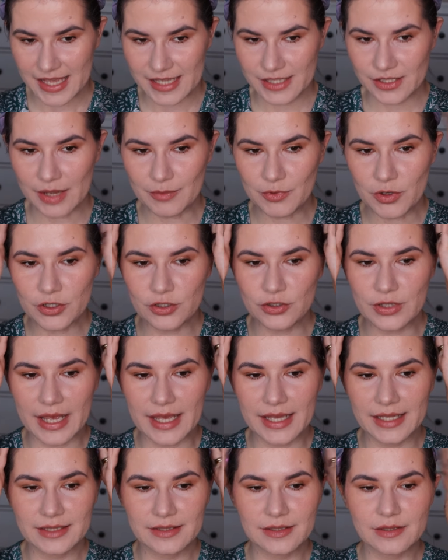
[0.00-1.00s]
so I'm going to
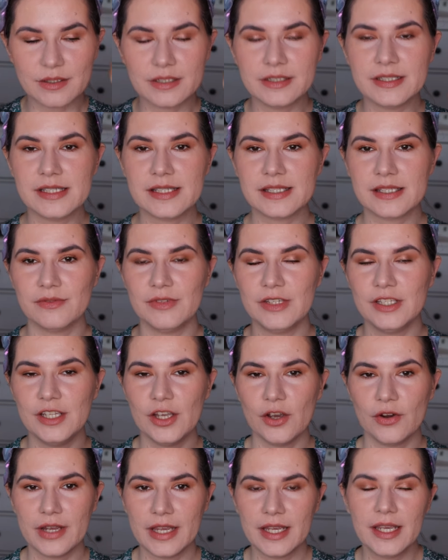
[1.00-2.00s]
end this
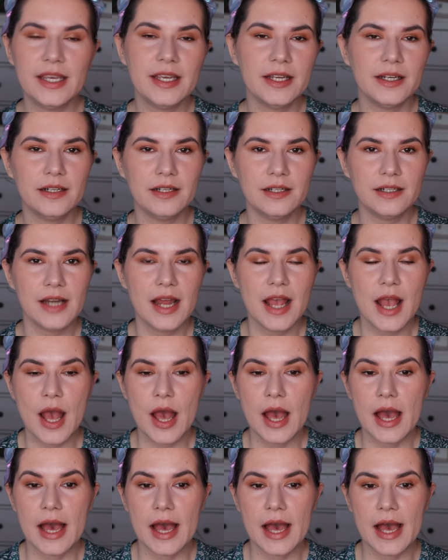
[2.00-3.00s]
video here
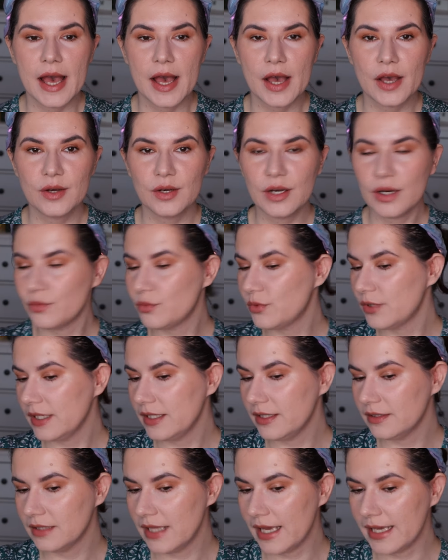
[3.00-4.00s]
uh, I
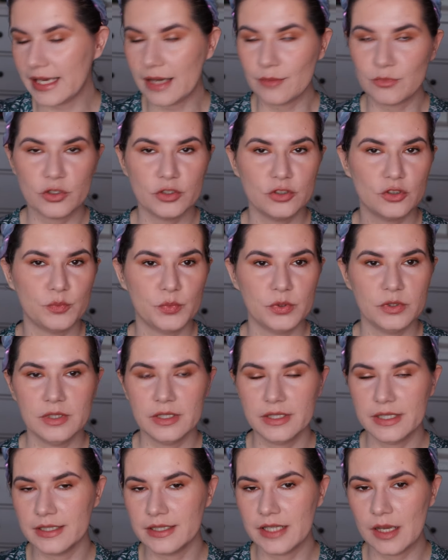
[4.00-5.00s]
really like I'm going to put
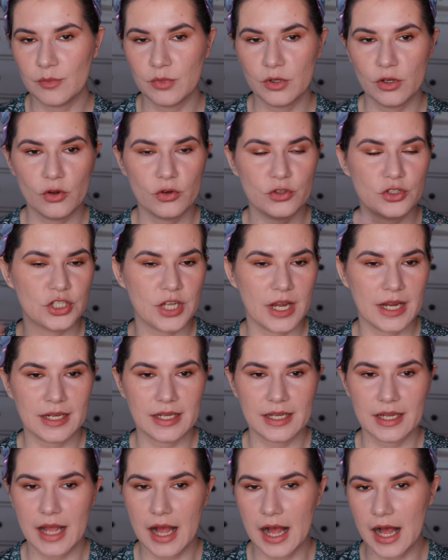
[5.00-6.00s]
the link down below
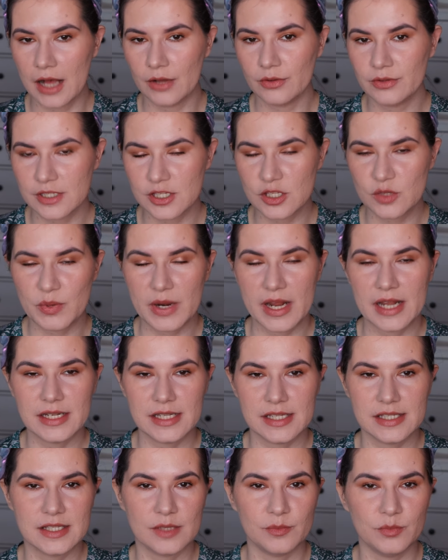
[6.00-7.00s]
check out this
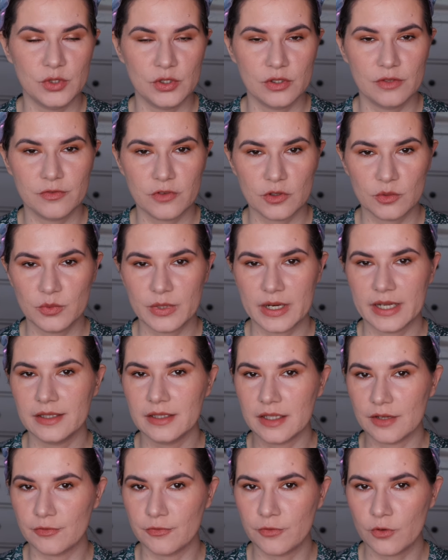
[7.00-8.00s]
brand it's a beautiful
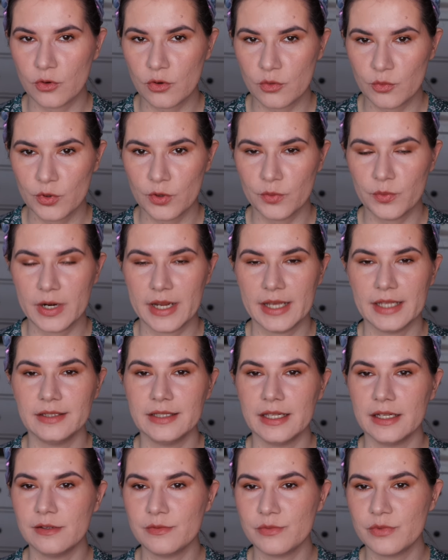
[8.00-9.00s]
brand affordable
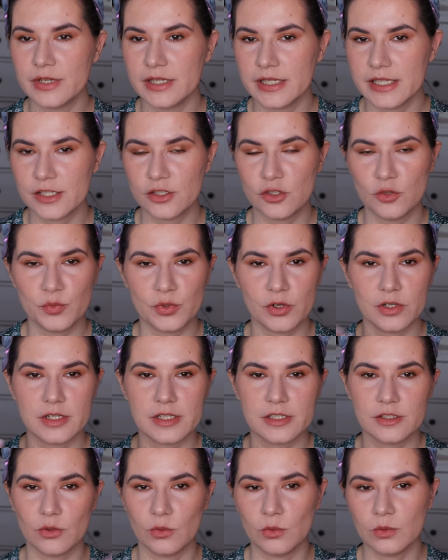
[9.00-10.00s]
brand they release new
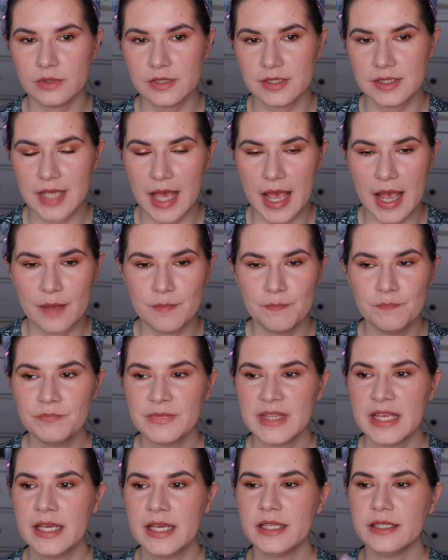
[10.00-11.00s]
products all the time
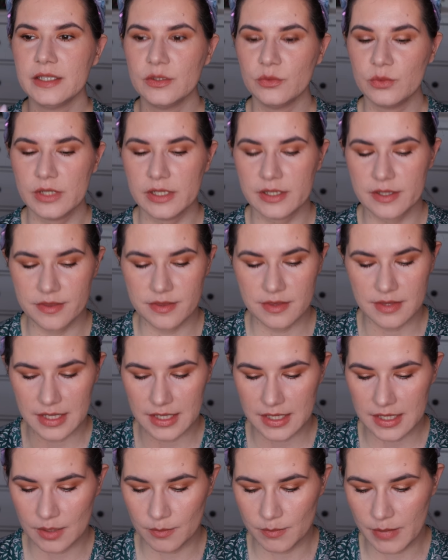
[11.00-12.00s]
they really
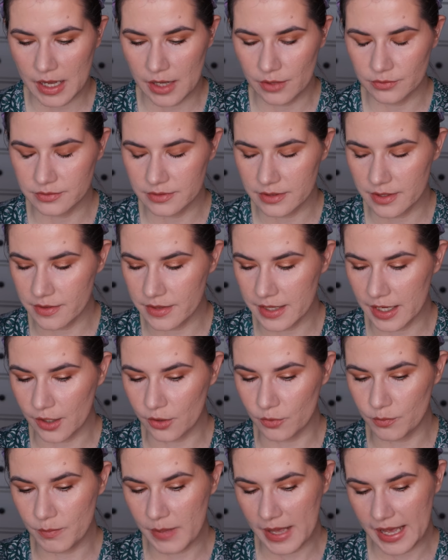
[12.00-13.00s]
think about
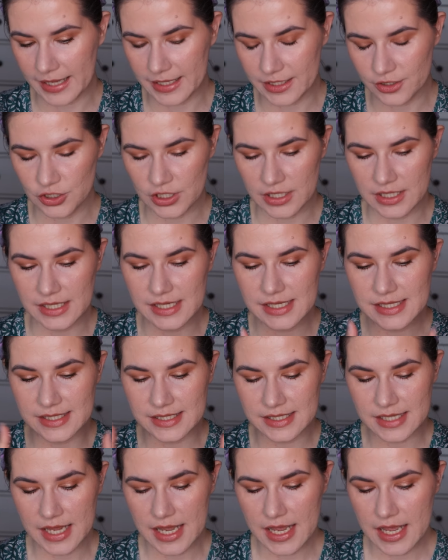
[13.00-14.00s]
their packaging
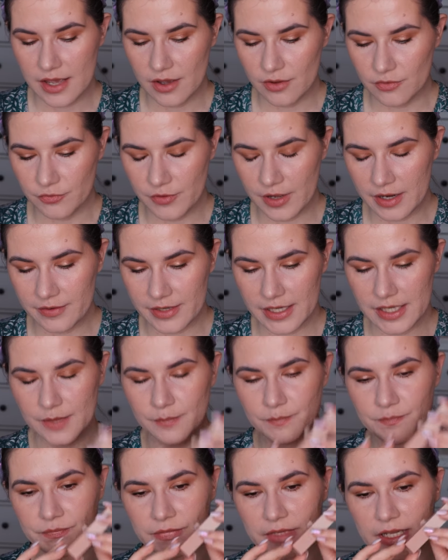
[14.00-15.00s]
it's
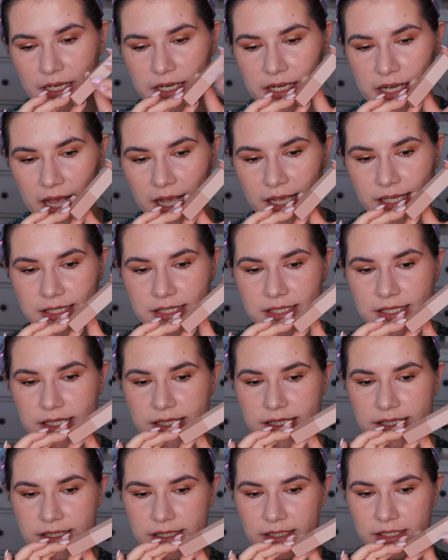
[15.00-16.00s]
very nice
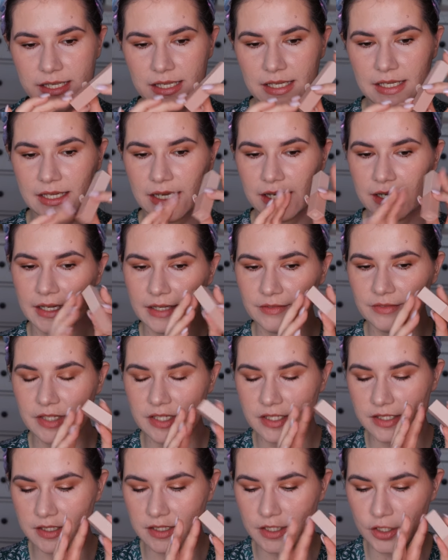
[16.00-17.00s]
sleek I like
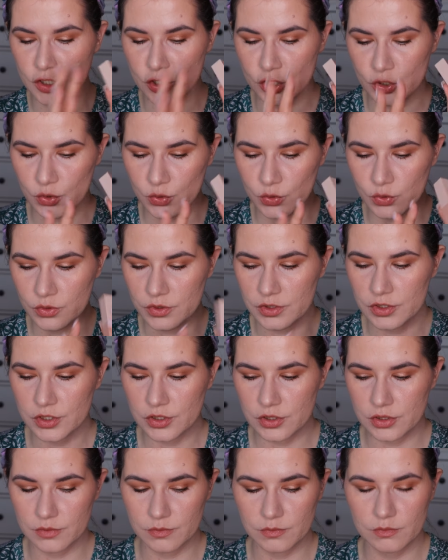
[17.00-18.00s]
this nude
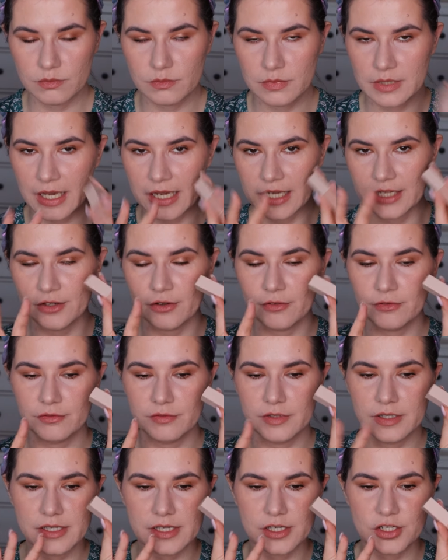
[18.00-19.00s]
kind
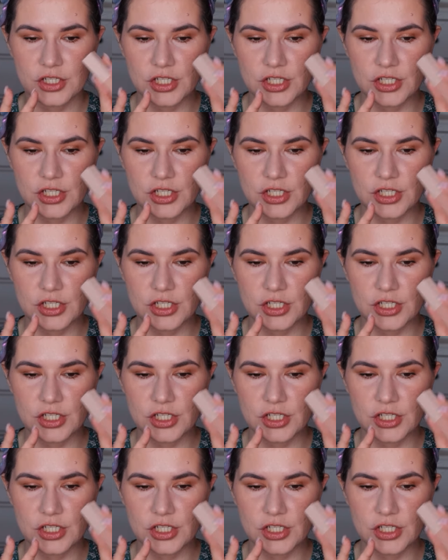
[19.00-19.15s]
of uh,